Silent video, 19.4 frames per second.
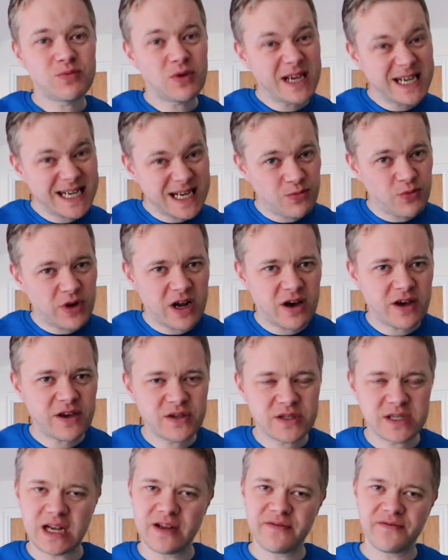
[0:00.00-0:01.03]
Well, you didn't when I
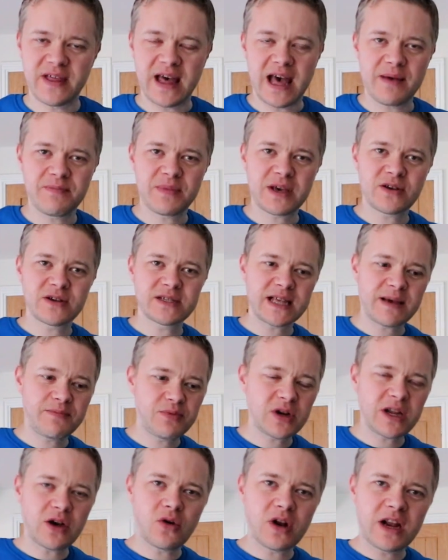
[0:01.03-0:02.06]
used to live there, because they
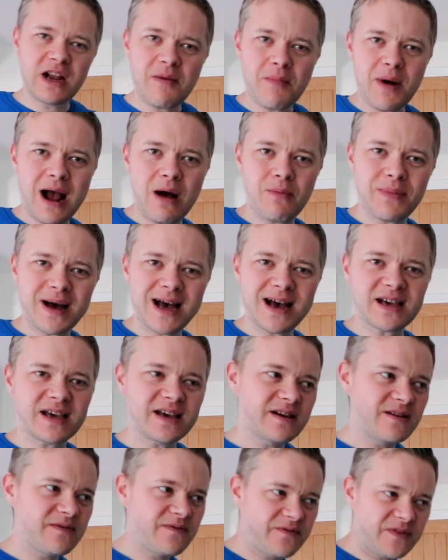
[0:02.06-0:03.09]
put it all in a brown bag.
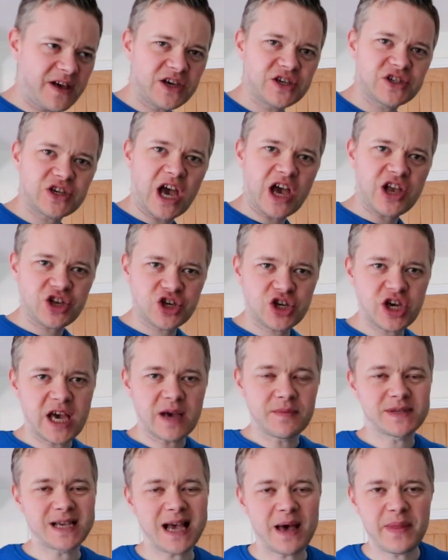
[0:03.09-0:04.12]
Fish and
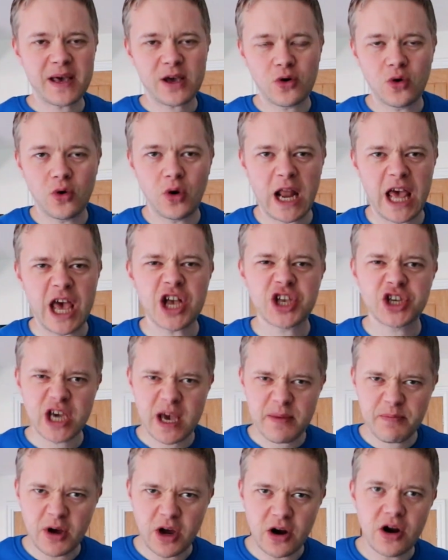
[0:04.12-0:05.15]
chips, and they call it a
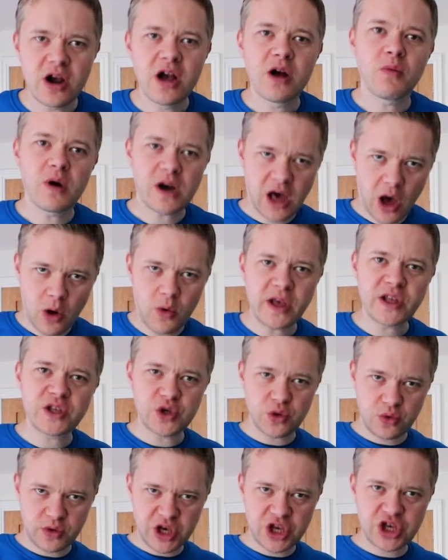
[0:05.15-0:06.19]
chipper. We're going
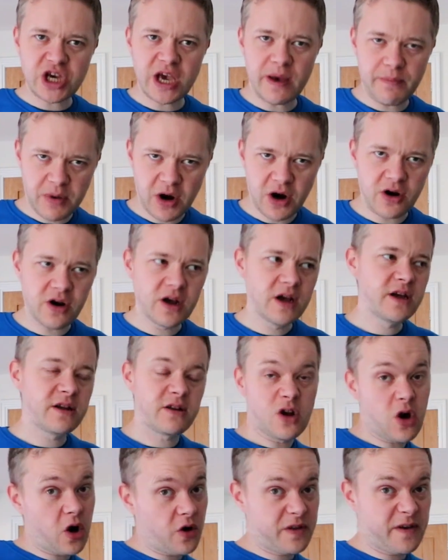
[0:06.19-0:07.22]
to the chipper,
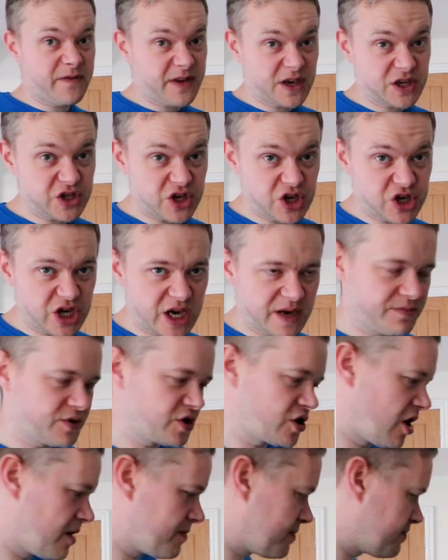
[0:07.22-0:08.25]
not the fish and chip
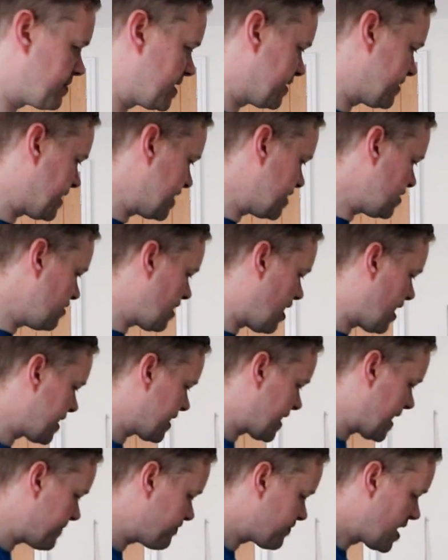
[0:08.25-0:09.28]
shop. But they do
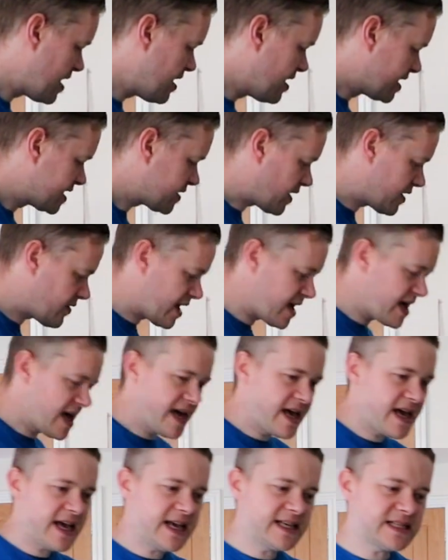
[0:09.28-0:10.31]
like it. So anyway,
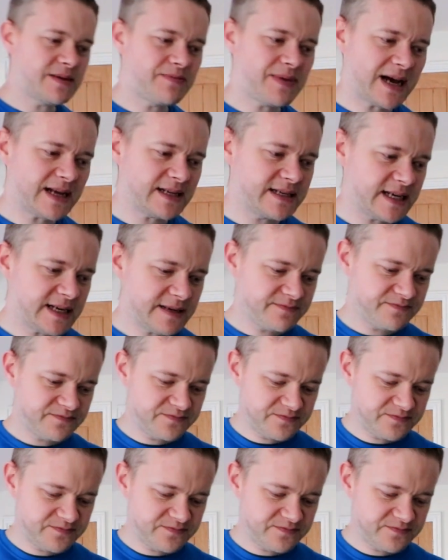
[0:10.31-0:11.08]
here's the batter.